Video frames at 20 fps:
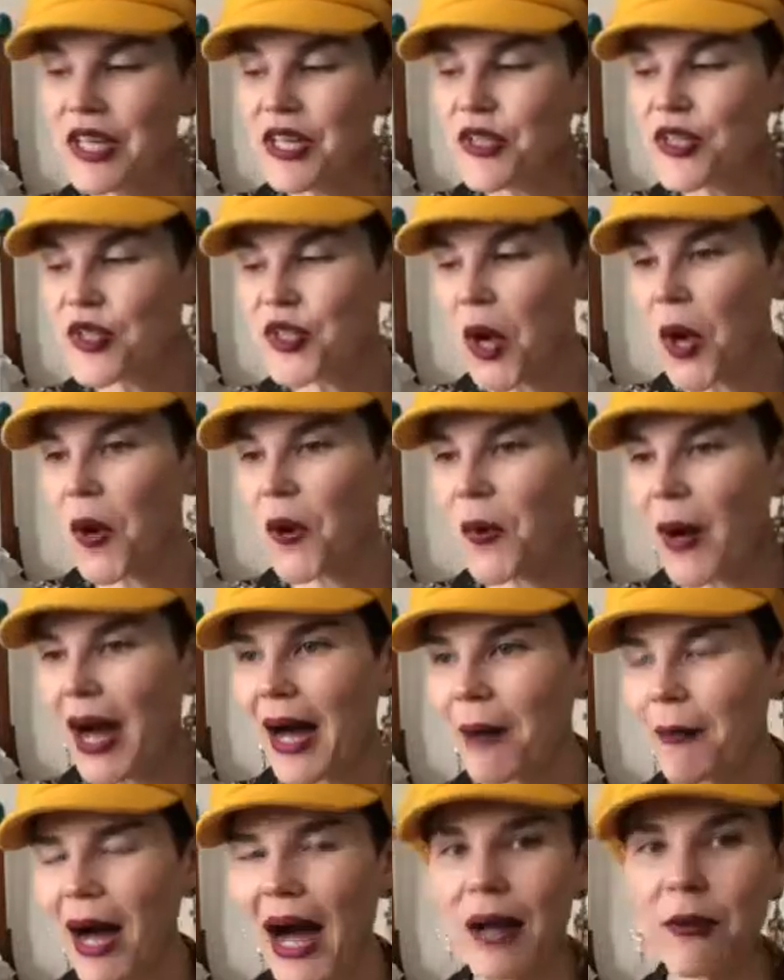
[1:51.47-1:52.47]
So
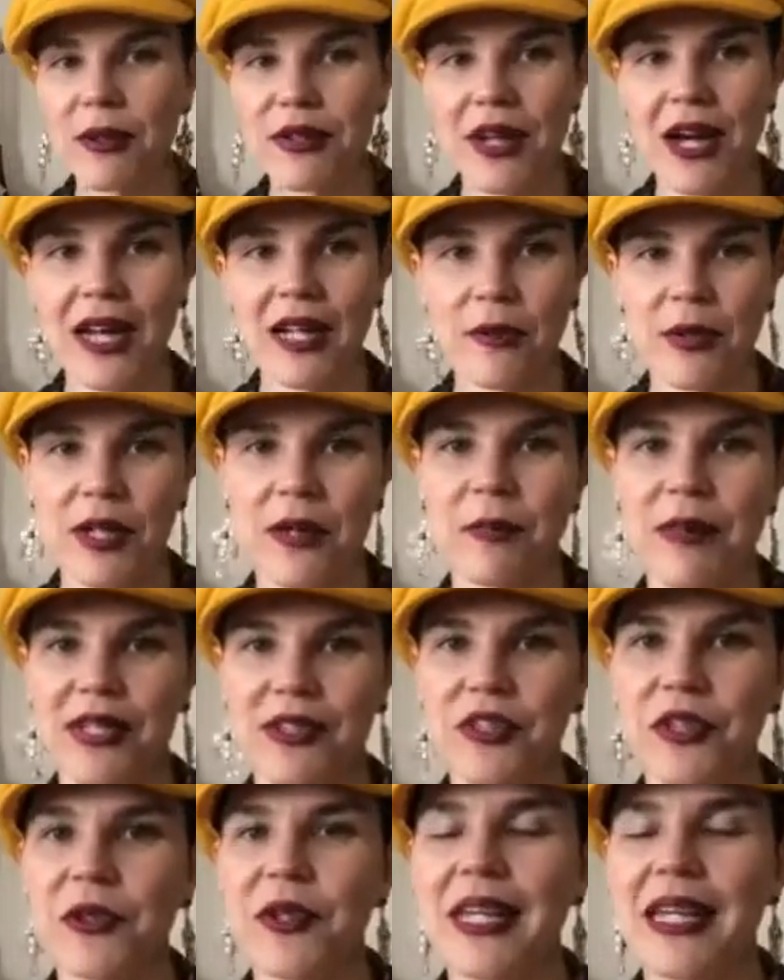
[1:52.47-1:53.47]
I would highly
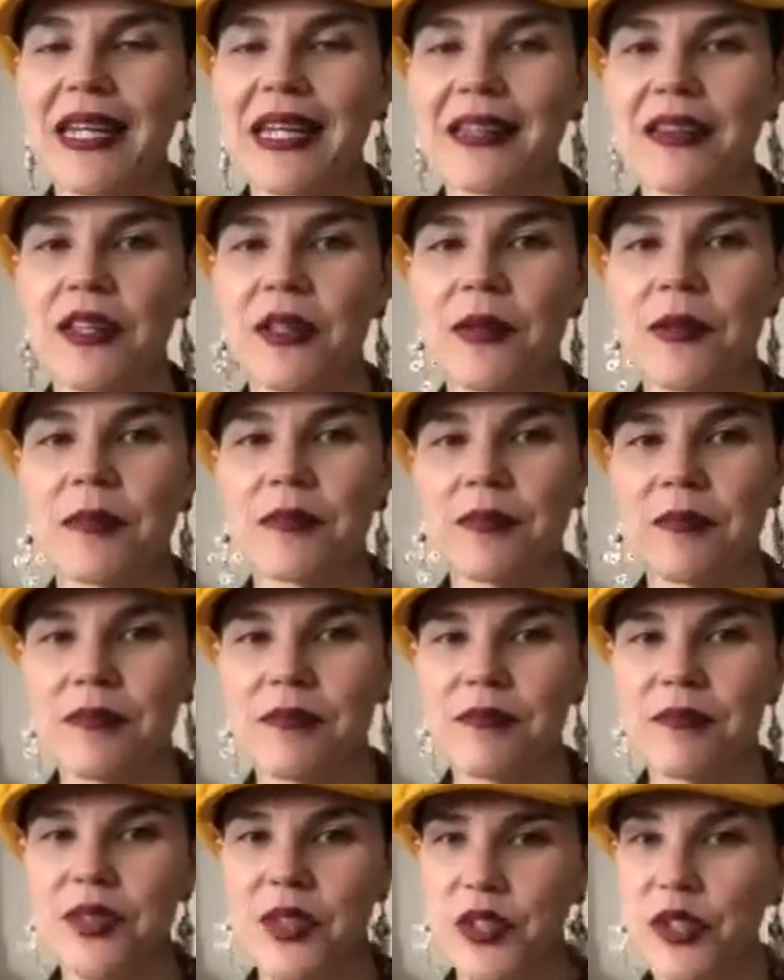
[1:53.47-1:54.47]
recommend, getting
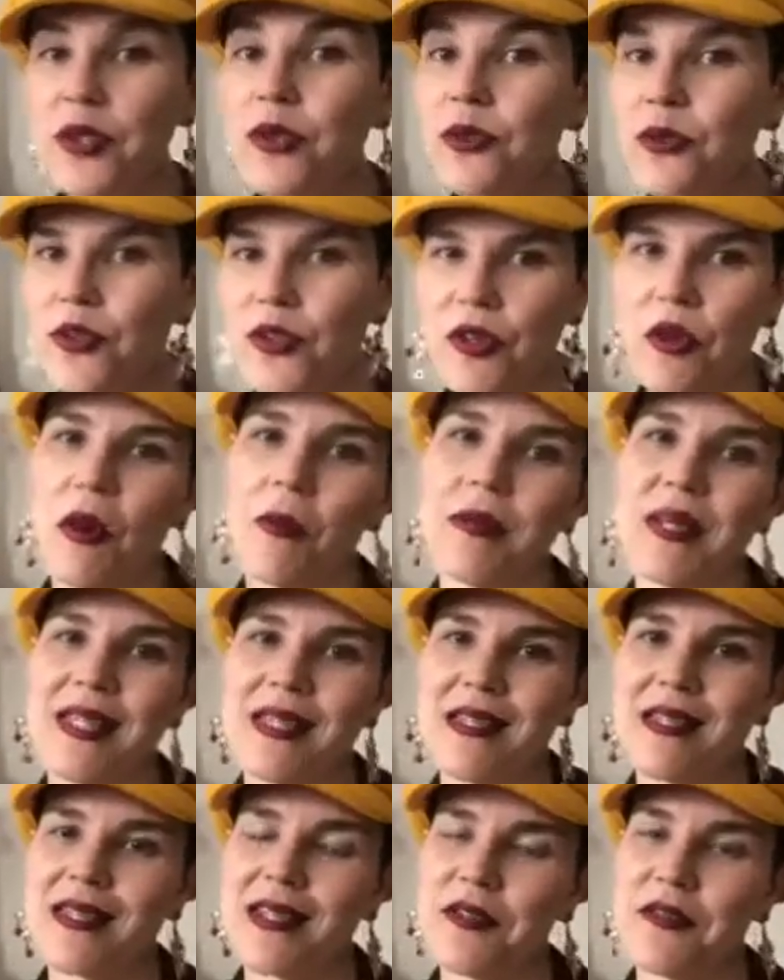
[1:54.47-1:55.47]
the used copies
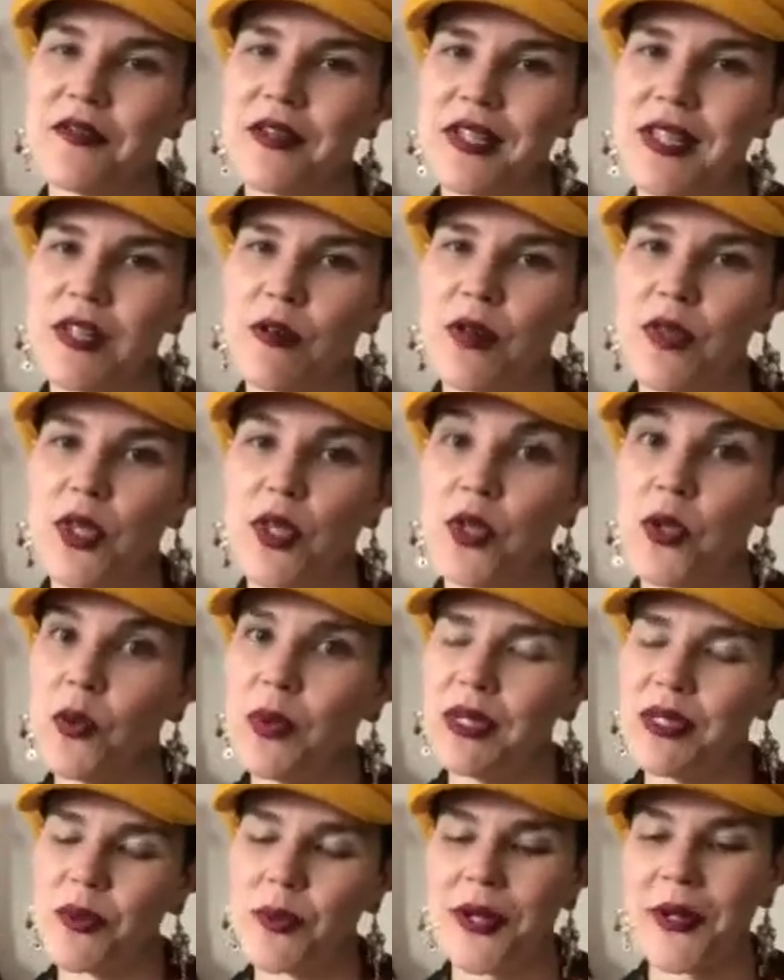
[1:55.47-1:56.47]
instead of necessarily the new
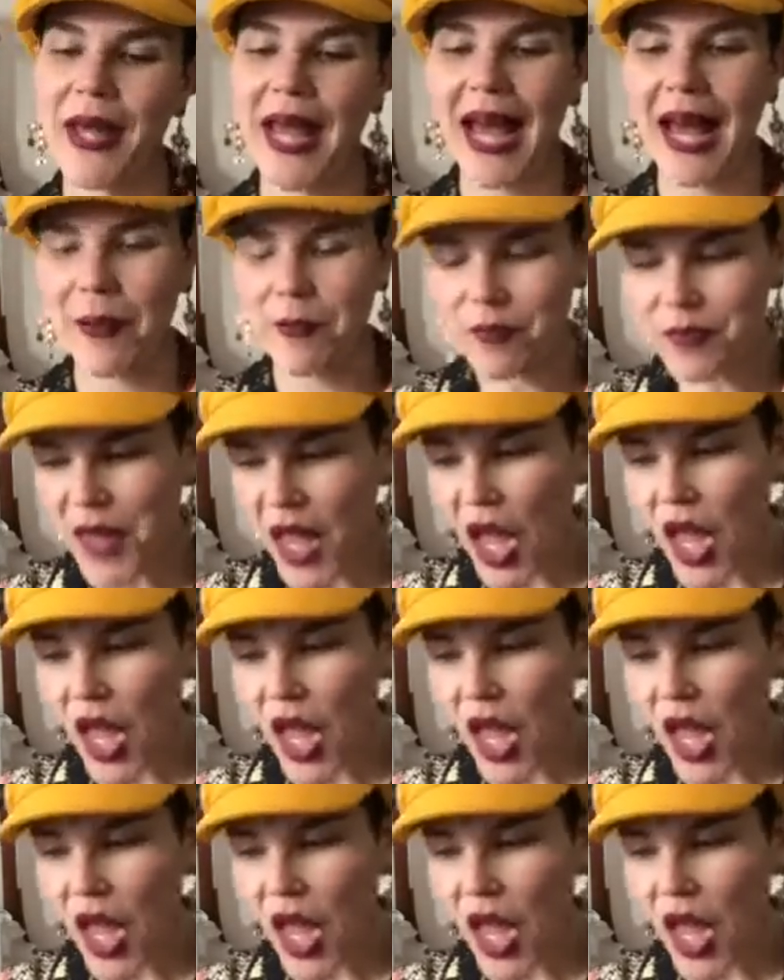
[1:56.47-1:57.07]
ones where you can.